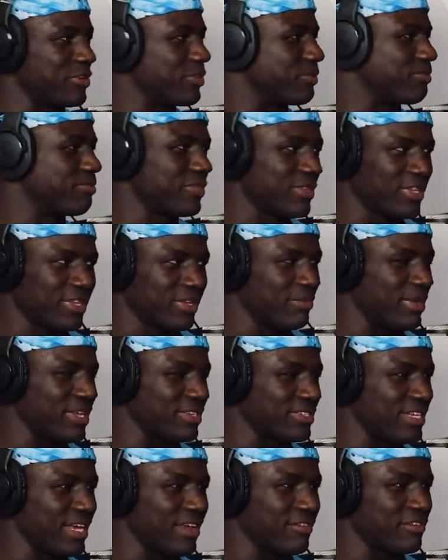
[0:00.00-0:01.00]
You're
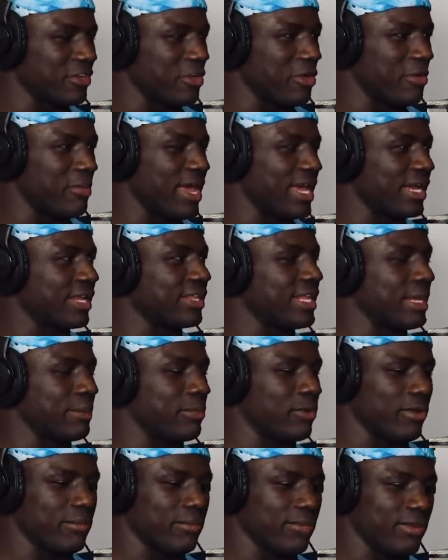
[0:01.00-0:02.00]
basically having to go back at that
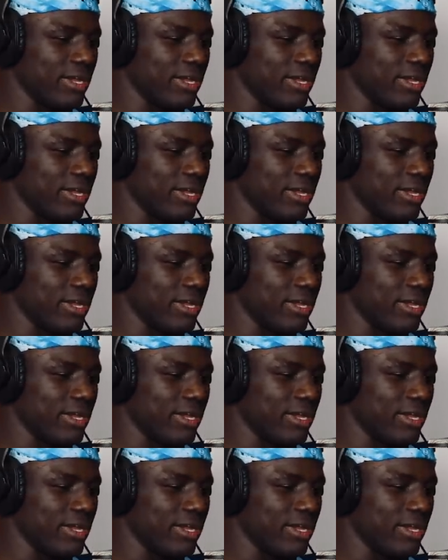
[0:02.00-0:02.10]
point.